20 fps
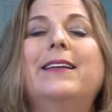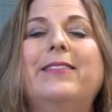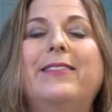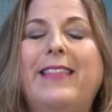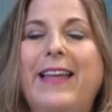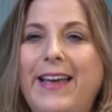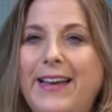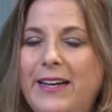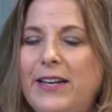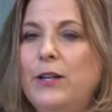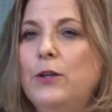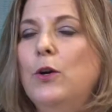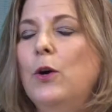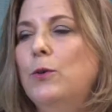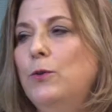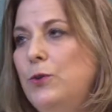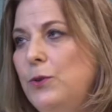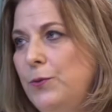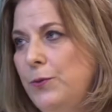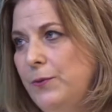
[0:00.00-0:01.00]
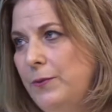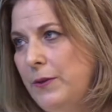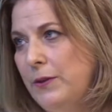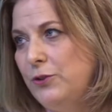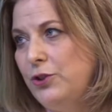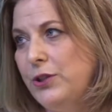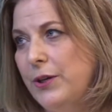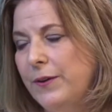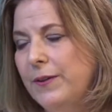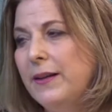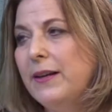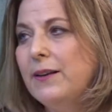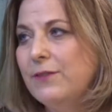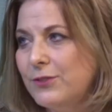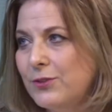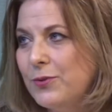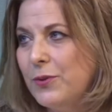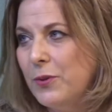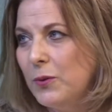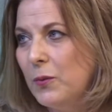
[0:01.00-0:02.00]
they can go do and share their
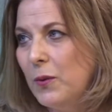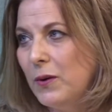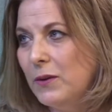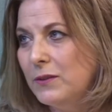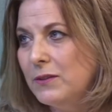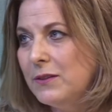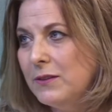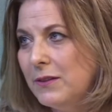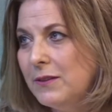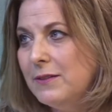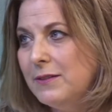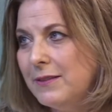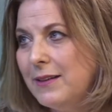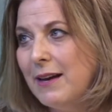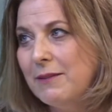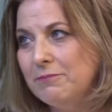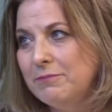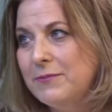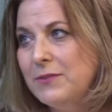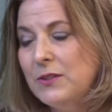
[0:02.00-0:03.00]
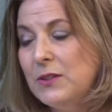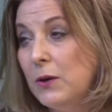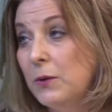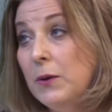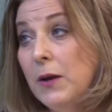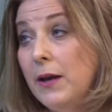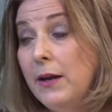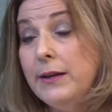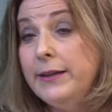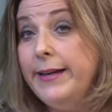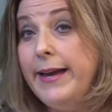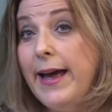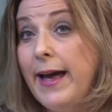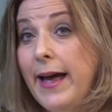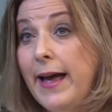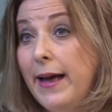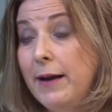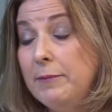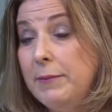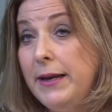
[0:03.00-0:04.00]
gifts with the world. Right. Yep. So,
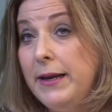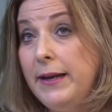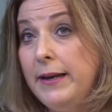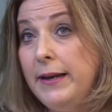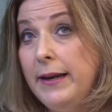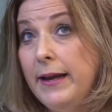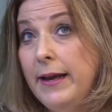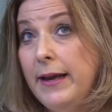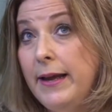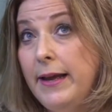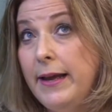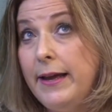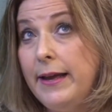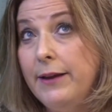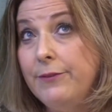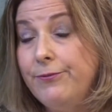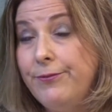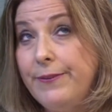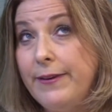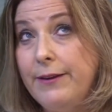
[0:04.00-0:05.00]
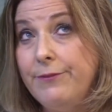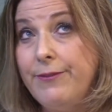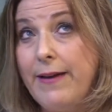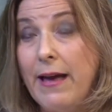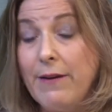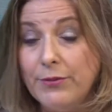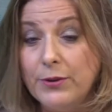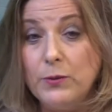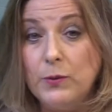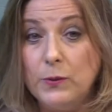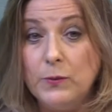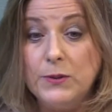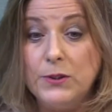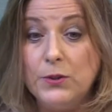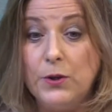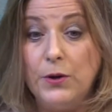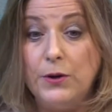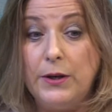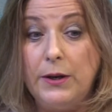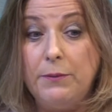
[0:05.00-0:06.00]
yeah, I mean, if, if everyone was
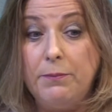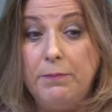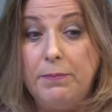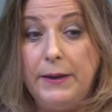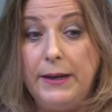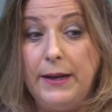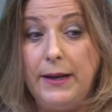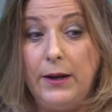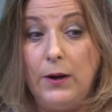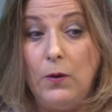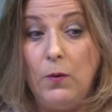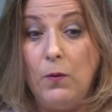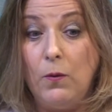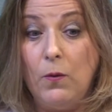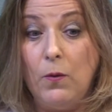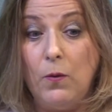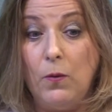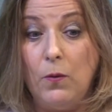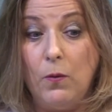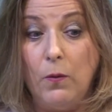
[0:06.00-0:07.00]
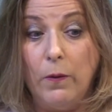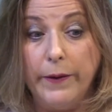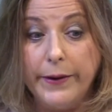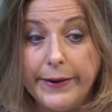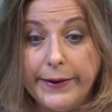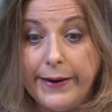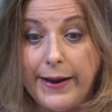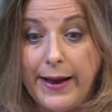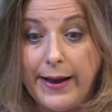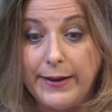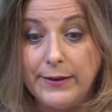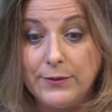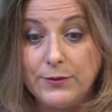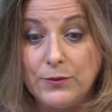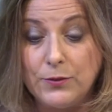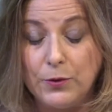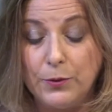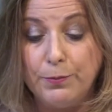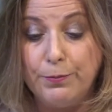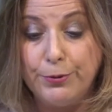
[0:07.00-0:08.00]
good at being
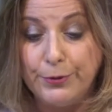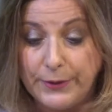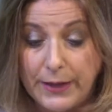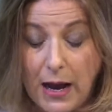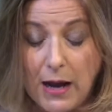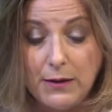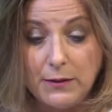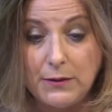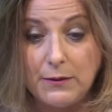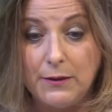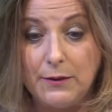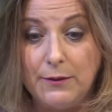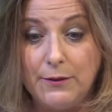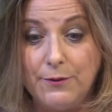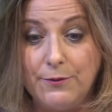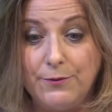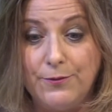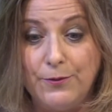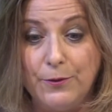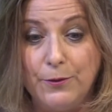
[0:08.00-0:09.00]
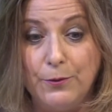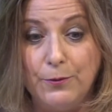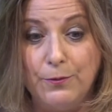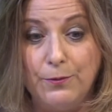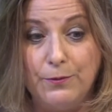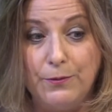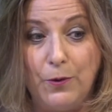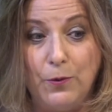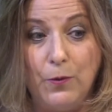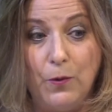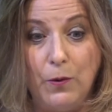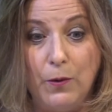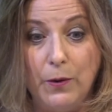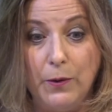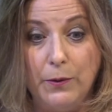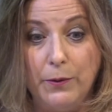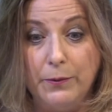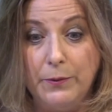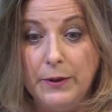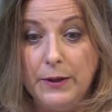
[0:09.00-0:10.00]
organized or productive or
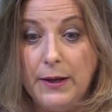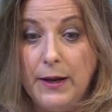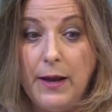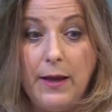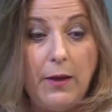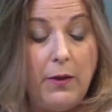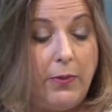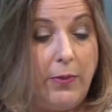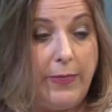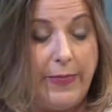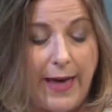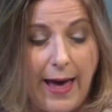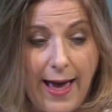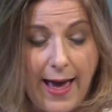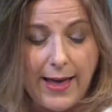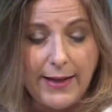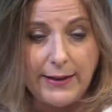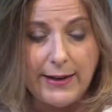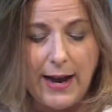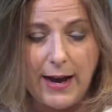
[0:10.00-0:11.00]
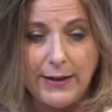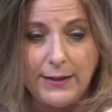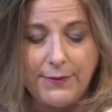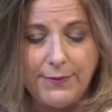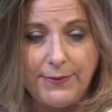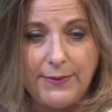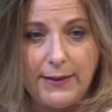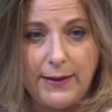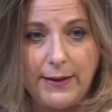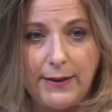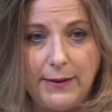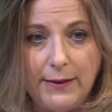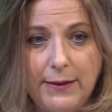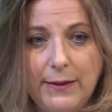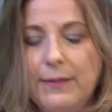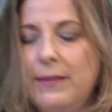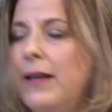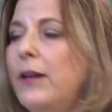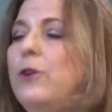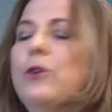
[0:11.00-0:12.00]
or... that kind of thing,
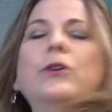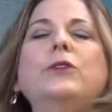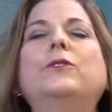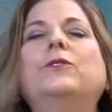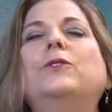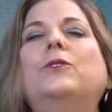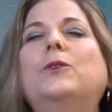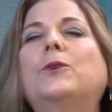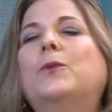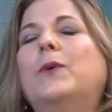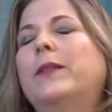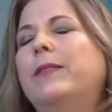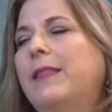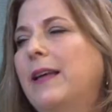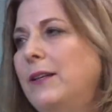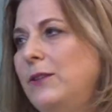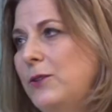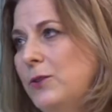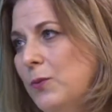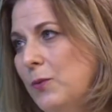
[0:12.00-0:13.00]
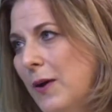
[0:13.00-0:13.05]
they couldn't do what they do